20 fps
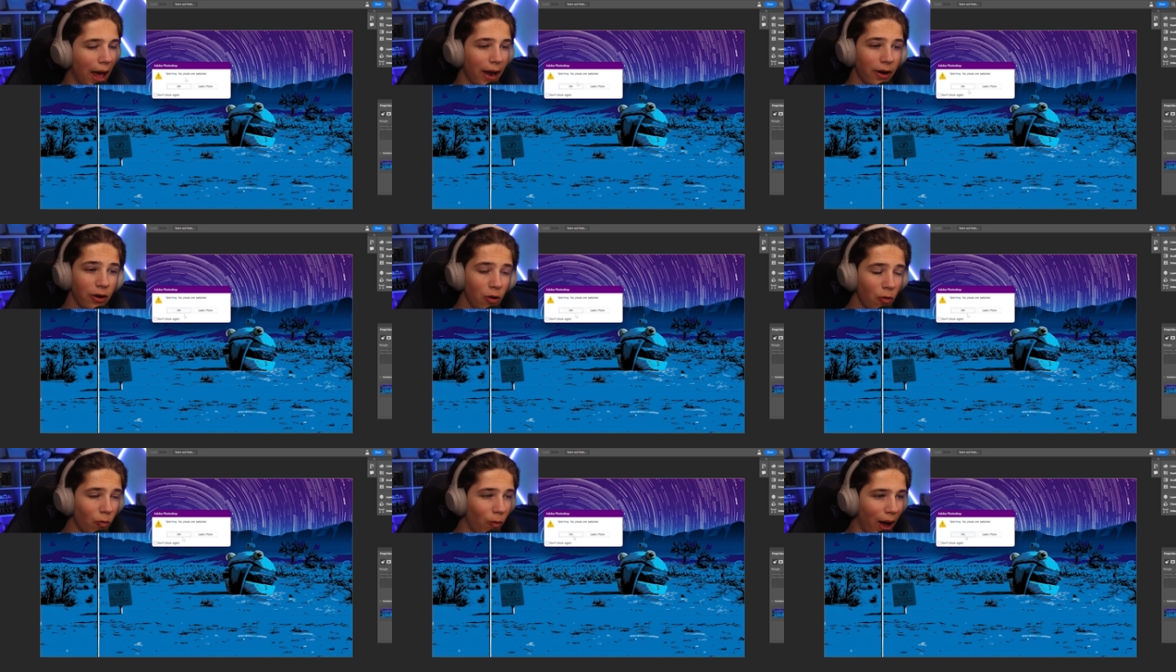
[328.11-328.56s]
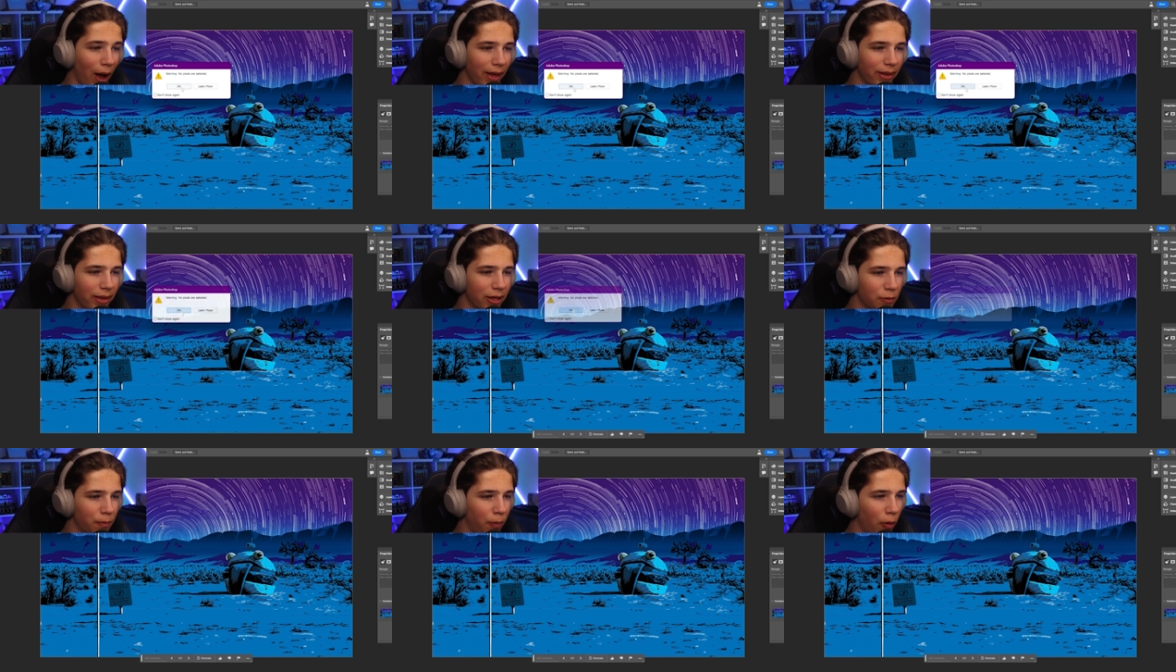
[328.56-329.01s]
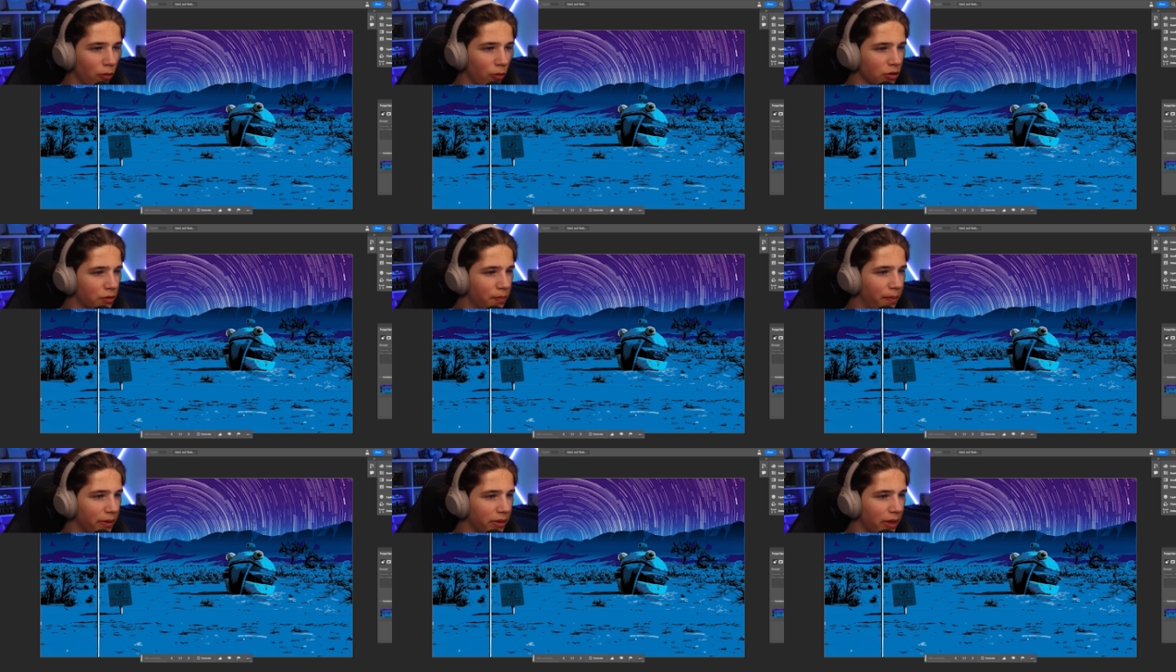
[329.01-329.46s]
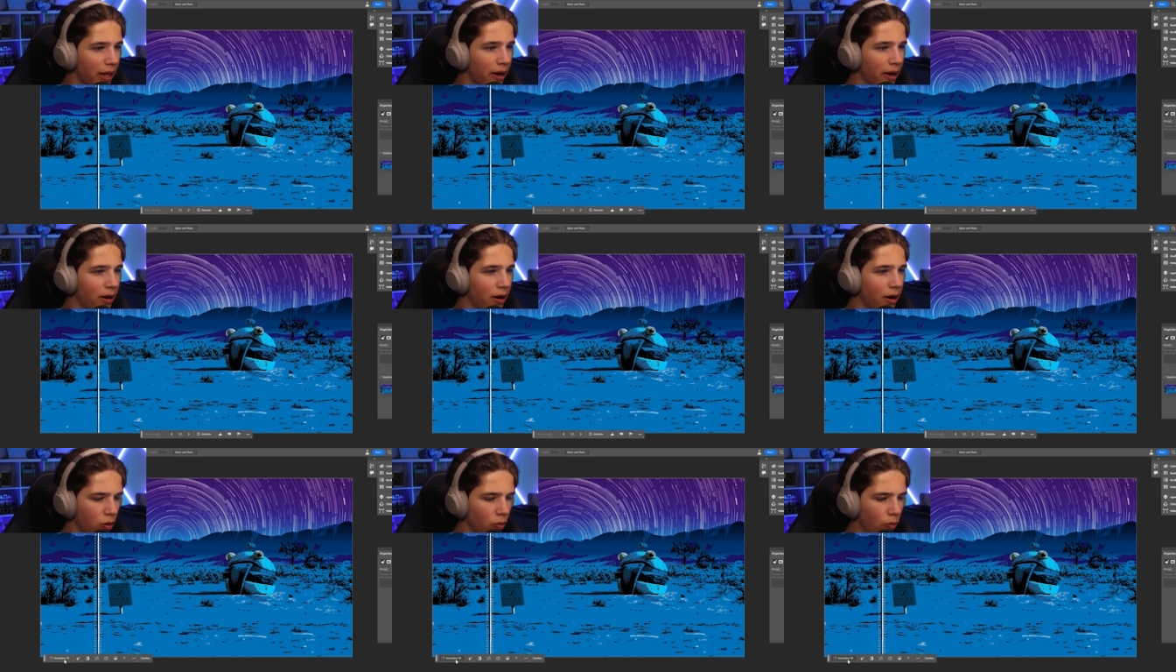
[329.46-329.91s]
I don't know why this pole was put
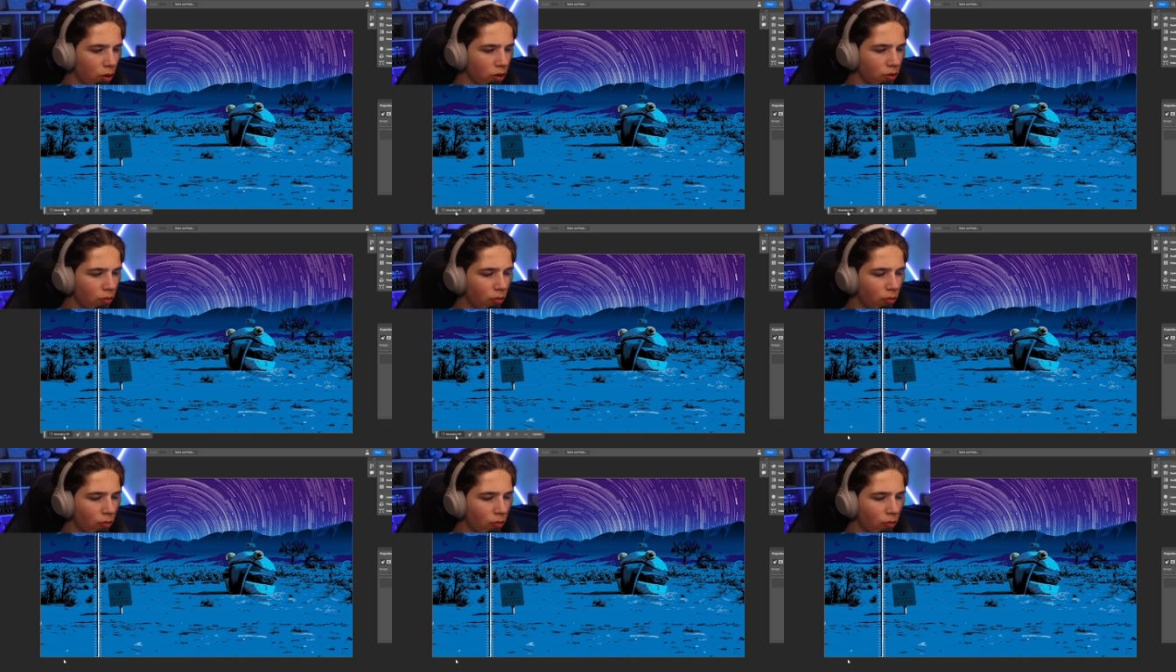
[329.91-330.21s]
there. We're, we're,